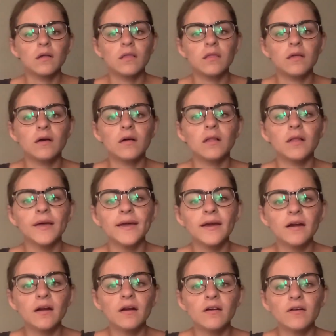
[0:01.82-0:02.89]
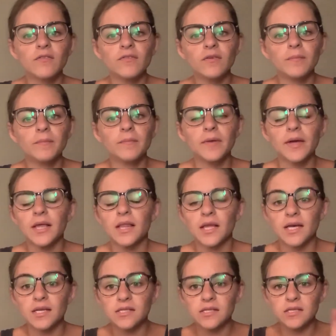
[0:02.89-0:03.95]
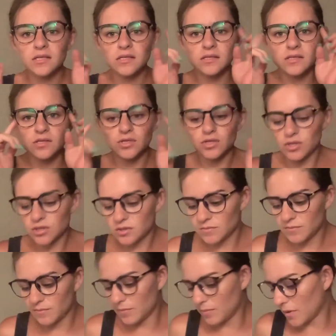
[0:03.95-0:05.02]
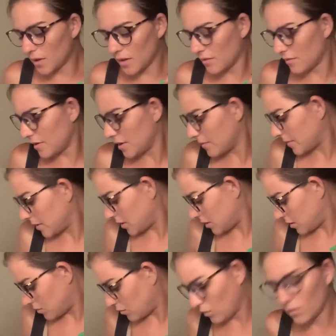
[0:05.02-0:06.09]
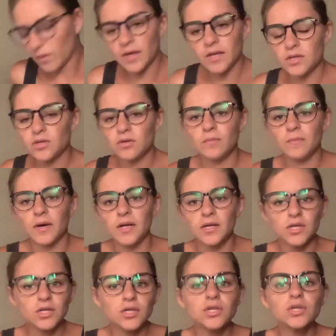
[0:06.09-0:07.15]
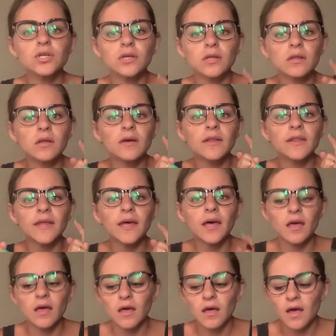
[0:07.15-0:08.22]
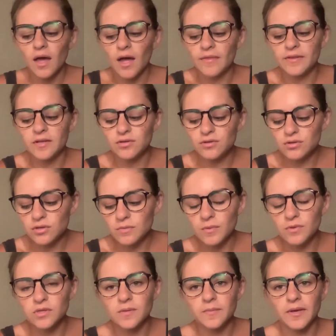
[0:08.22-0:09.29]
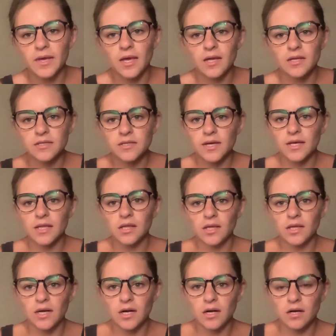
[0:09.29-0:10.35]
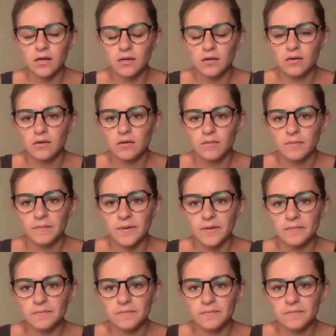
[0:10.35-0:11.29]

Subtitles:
The glare from my glasses is just bothering me way too much. Look at that. And these are supposed to be anti-glare, but